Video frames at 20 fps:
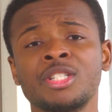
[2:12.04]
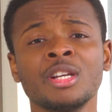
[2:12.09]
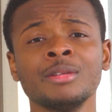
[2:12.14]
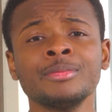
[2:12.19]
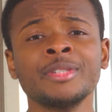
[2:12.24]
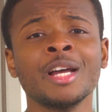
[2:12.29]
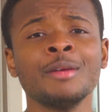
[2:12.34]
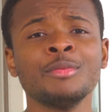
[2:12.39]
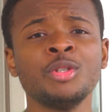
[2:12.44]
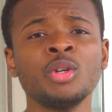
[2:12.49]

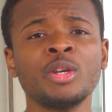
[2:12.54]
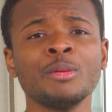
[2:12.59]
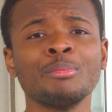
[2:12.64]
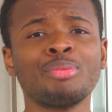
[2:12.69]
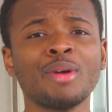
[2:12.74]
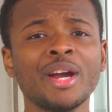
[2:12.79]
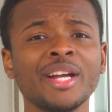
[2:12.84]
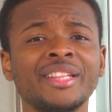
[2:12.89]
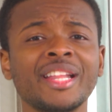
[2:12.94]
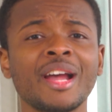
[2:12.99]
sometimes you can
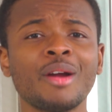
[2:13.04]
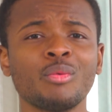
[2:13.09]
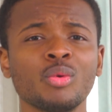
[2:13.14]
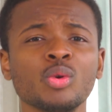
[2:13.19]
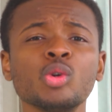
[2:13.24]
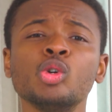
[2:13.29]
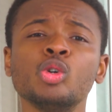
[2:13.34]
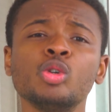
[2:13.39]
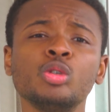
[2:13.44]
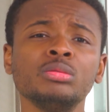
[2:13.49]
break that
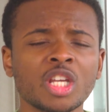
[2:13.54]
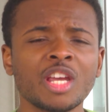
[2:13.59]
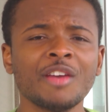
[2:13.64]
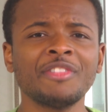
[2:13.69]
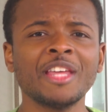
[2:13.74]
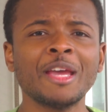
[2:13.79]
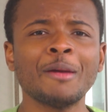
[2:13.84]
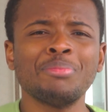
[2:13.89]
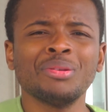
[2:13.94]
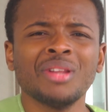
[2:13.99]
rule if
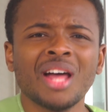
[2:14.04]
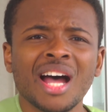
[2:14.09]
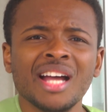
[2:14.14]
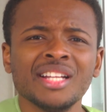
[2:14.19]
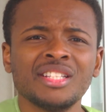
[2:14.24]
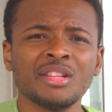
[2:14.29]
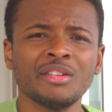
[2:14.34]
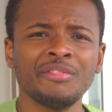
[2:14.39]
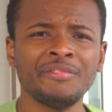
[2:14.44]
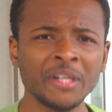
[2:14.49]
they apply
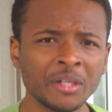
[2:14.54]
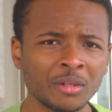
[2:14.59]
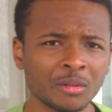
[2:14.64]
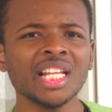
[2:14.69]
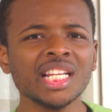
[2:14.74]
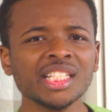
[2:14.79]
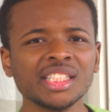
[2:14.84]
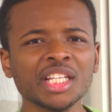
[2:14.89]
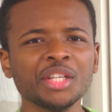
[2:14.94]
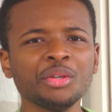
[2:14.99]
it to the film.
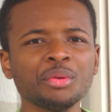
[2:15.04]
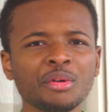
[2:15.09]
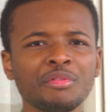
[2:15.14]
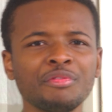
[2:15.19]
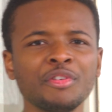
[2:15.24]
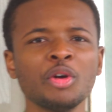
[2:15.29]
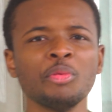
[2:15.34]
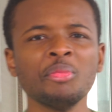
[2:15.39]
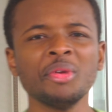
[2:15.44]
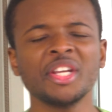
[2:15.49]
Let's say you're in a
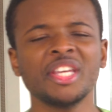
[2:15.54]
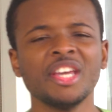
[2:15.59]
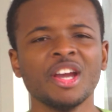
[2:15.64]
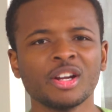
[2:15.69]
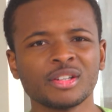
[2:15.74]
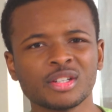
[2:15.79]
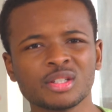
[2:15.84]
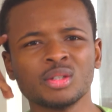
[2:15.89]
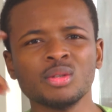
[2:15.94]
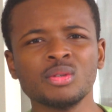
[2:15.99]
film and the
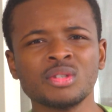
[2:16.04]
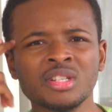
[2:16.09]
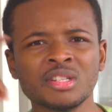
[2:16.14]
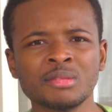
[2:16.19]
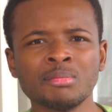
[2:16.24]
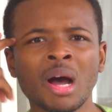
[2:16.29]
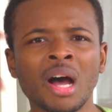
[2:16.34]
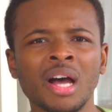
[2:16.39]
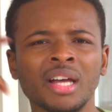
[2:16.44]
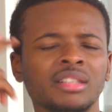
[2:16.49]
character's losing his
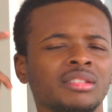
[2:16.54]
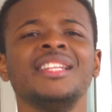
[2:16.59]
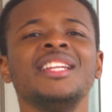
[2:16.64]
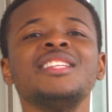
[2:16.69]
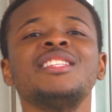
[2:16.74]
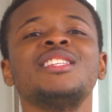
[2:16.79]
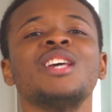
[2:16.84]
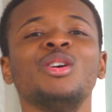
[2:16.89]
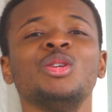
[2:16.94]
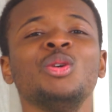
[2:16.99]
mind.
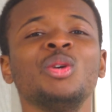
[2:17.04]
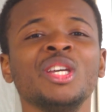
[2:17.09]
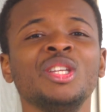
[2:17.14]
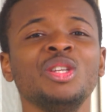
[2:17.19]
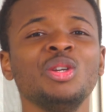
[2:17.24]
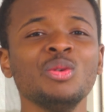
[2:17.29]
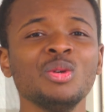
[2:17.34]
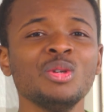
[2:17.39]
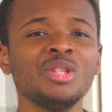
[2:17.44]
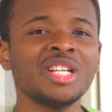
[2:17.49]
This is how you can
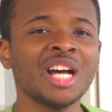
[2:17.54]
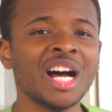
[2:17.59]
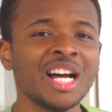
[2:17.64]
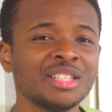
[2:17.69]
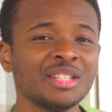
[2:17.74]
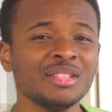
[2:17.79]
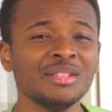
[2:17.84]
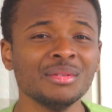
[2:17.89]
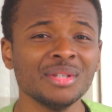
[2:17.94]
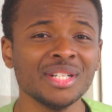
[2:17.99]
use
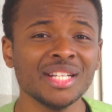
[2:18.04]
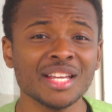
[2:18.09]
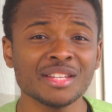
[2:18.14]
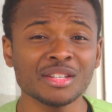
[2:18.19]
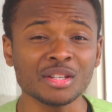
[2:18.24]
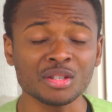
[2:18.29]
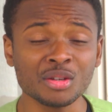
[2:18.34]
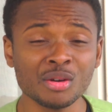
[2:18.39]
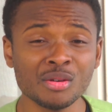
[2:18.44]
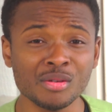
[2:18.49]
continuity as
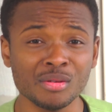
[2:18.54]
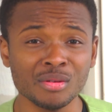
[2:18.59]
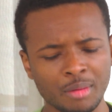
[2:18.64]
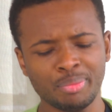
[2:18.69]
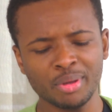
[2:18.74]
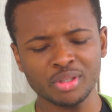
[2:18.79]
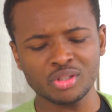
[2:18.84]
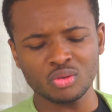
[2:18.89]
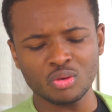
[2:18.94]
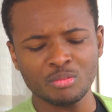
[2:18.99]
a tool. He
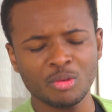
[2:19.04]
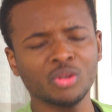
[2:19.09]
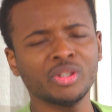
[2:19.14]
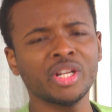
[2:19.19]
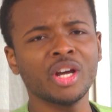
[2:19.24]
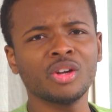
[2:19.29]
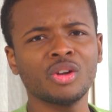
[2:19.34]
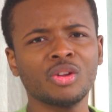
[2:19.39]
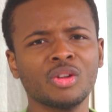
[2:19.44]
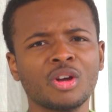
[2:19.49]
puts the remote
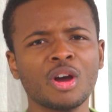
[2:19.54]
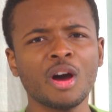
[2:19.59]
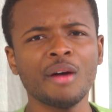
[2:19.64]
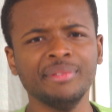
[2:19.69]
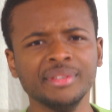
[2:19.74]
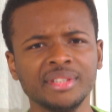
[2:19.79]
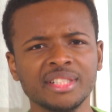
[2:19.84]
down on the coffee